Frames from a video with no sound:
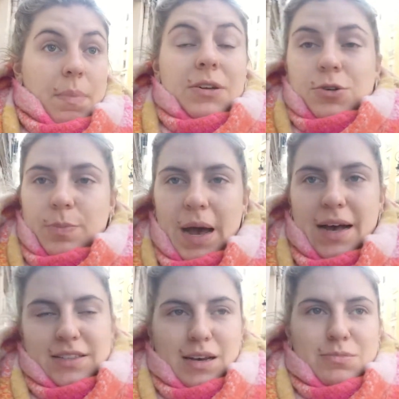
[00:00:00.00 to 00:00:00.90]
Metro
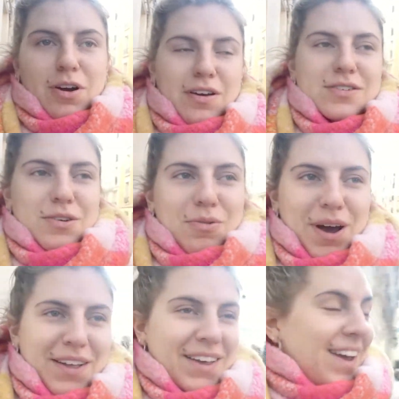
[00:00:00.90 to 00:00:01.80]
Pass. I'm talking so
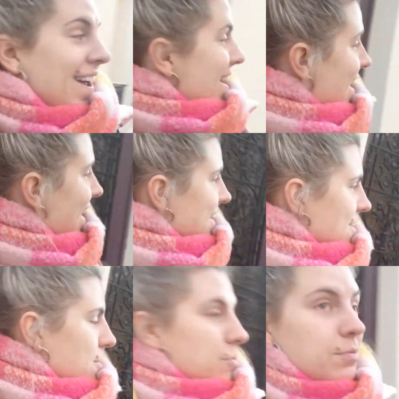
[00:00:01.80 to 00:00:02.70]
quietly. I need to go